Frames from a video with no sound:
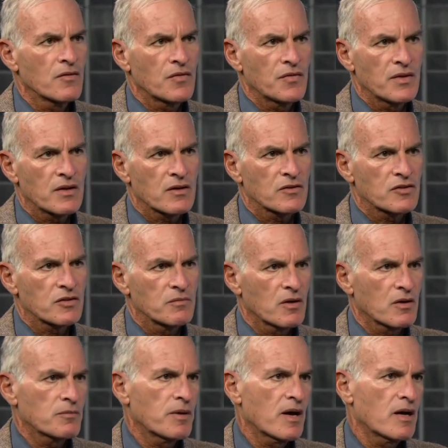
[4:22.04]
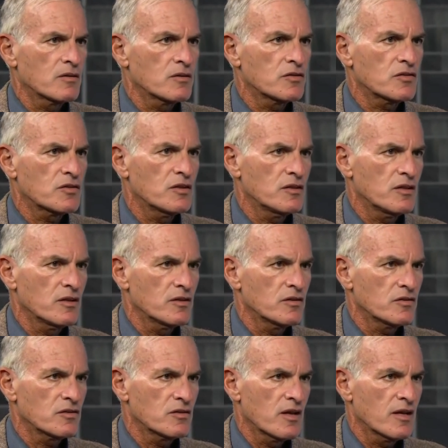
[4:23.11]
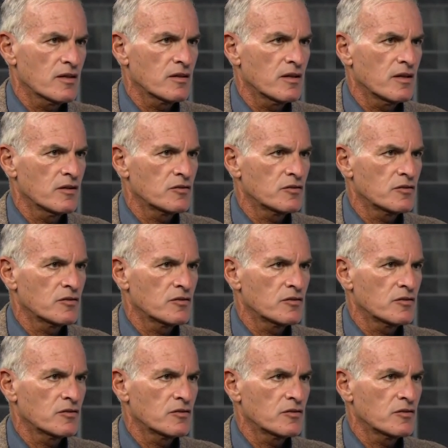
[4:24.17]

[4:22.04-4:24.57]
the fears among Palestinians that